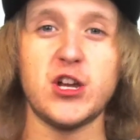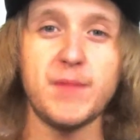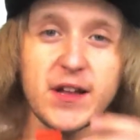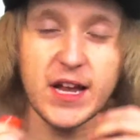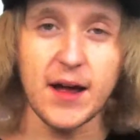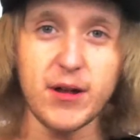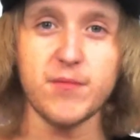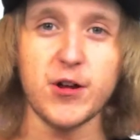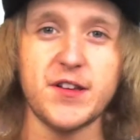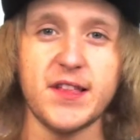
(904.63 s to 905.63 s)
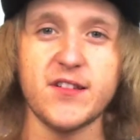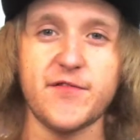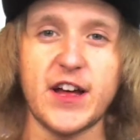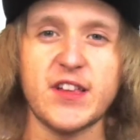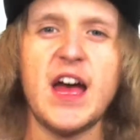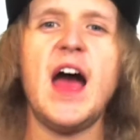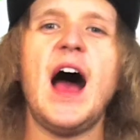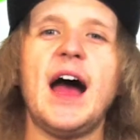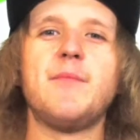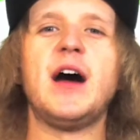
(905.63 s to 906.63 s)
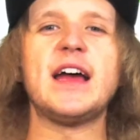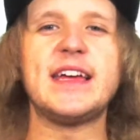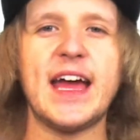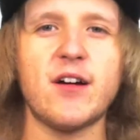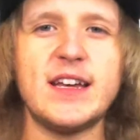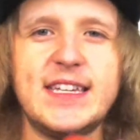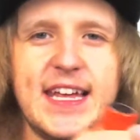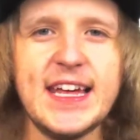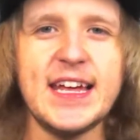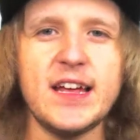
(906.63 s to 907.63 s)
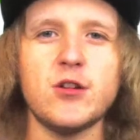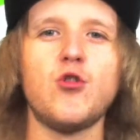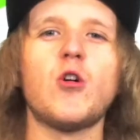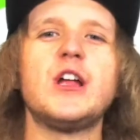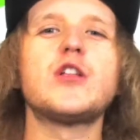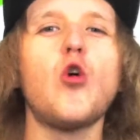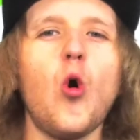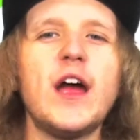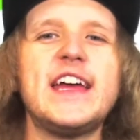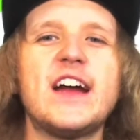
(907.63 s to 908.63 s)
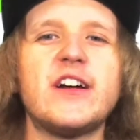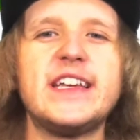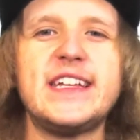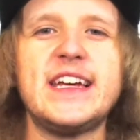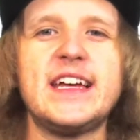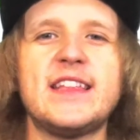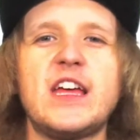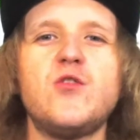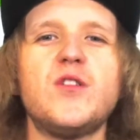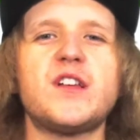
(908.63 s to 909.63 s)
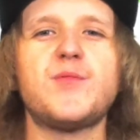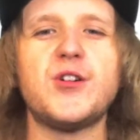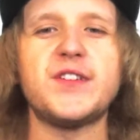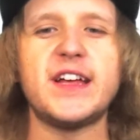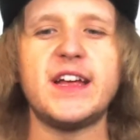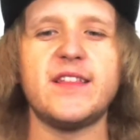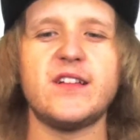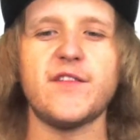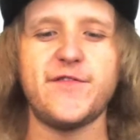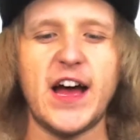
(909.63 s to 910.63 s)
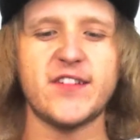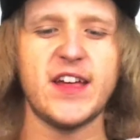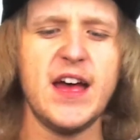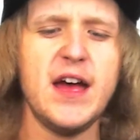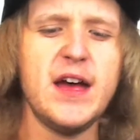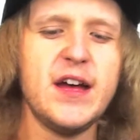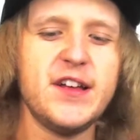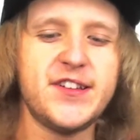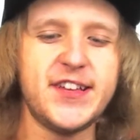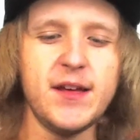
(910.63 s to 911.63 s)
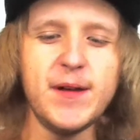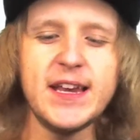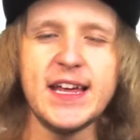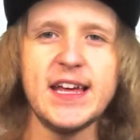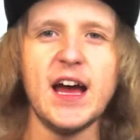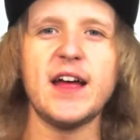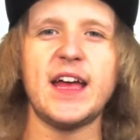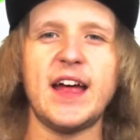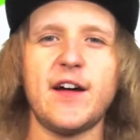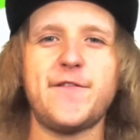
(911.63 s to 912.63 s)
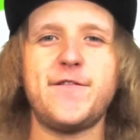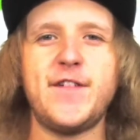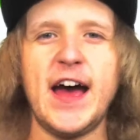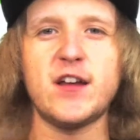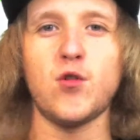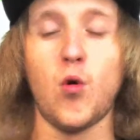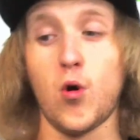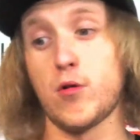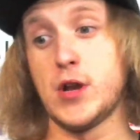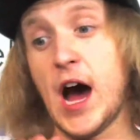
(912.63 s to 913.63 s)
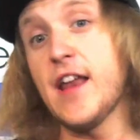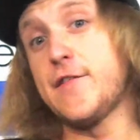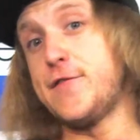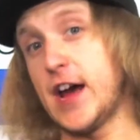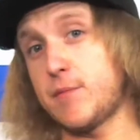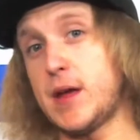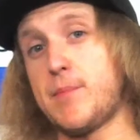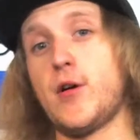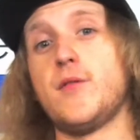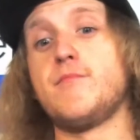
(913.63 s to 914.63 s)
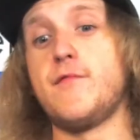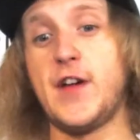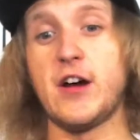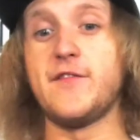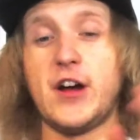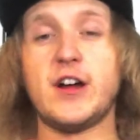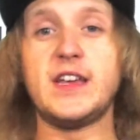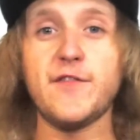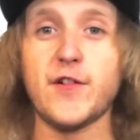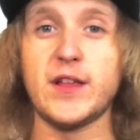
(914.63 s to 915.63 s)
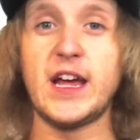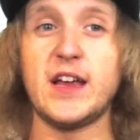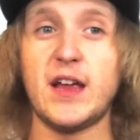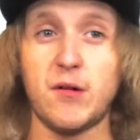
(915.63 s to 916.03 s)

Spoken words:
Just because I'm experiencing these effects, I am not guaranteeing, nor is Koi guaranteeing, that you will experience any of these effects. CBD can affect or not affect people very, very differently.